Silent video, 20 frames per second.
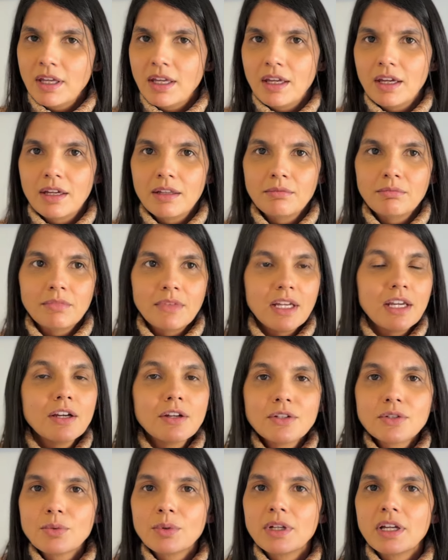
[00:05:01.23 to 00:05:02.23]
And
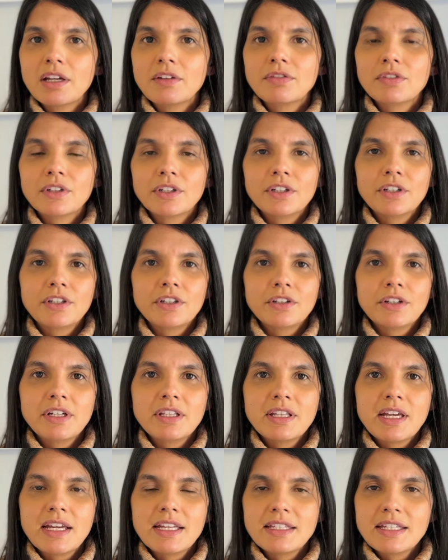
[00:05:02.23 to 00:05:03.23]
here's what I've learned during
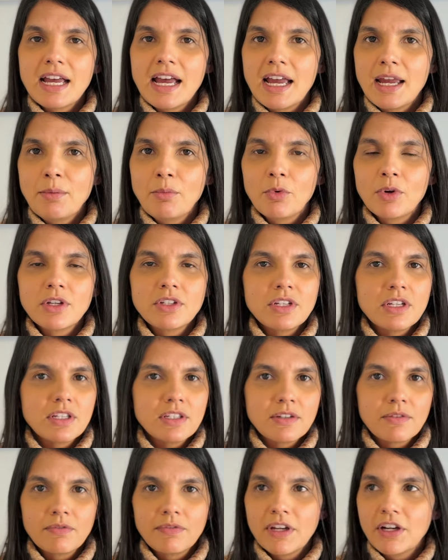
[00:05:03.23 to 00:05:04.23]
that time, which
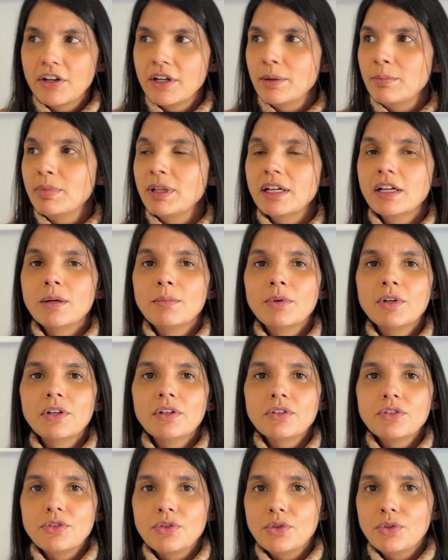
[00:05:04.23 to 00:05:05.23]
is very
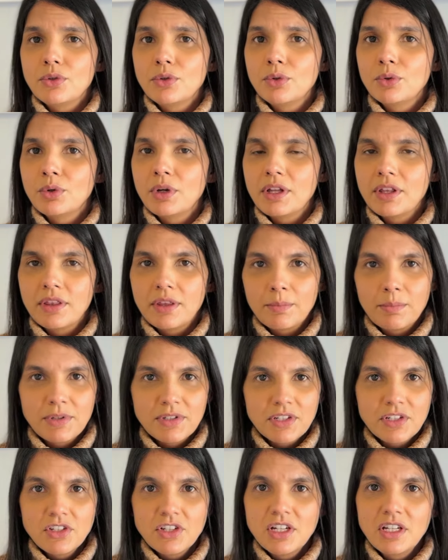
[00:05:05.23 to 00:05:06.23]
applicable to the
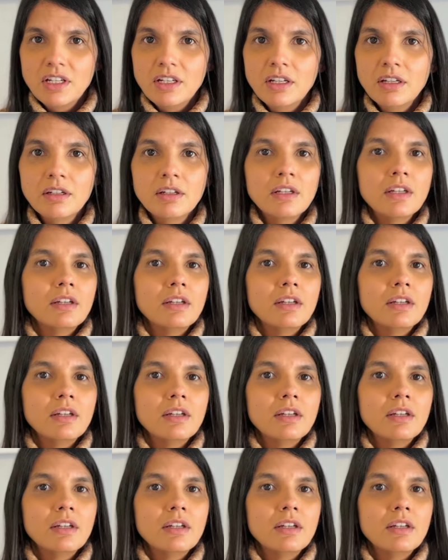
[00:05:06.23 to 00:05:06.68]
position.